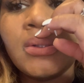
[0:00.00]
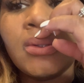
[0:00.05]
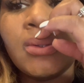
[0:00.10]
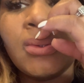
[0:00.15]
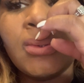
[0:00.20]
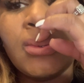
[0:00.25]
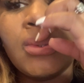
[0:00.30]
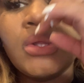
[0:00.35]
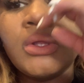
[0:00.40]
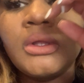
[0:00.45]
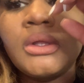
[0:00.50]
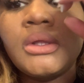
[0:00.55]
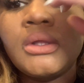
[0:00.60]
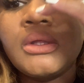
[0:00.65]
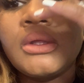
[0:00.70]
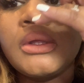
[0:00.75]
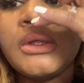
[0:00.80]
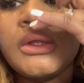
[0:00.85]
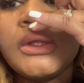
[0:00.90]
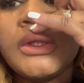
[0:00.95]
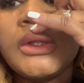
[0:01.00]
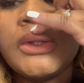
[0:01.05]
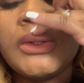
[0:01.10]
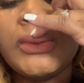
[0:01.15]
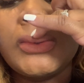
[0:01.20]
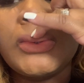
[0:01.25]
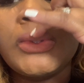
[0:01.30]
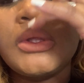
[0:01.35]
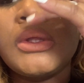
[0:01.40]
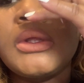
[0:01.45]

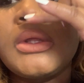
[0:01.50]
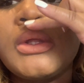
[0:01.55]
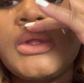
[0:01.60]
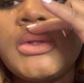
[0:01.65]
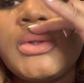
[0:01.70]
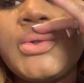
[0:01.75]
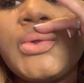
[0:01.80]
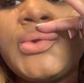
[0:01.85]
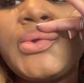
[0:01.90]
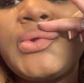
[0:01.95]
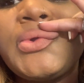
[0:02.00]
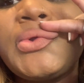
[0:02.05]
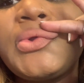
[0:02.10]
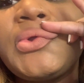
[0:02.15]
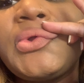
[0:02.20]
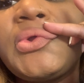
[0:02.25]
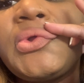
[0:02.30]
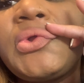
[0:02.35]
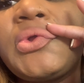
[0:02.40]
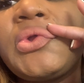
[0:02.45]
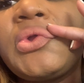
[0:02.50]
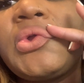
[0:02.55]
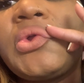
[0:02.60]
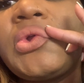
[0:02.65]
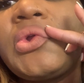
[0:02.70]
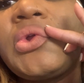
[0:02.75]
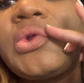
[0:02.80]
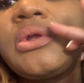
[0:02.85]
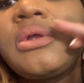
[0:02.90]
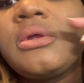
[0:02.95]

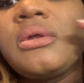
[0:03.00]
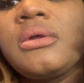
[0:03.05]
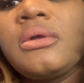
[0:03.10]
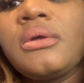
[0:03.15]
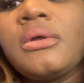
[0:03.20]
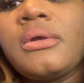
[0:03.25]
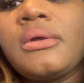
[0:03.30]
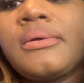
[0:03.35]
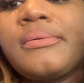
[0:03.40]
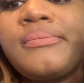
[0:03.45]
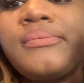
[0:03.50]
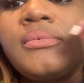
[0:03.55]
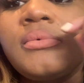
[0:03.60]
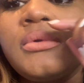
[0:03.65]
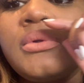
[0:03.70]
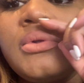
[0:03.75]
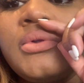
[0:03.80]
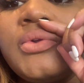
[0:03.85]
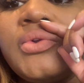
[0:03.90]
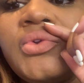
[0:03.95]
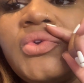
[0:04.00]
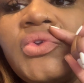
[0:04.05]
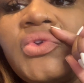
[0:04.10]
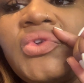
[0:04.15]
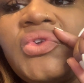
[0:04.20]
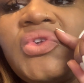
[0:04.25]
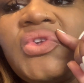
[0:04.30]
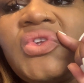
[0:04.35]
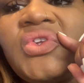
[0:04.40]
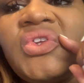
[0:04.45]

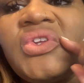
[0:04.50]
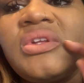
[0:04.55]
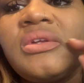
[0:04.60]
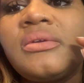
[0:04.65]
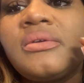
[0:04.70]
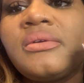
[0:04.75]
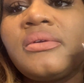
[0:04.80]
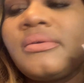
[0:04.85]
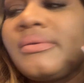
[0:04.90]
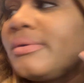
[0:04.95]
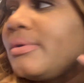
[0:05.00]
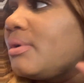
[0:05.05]
(silence)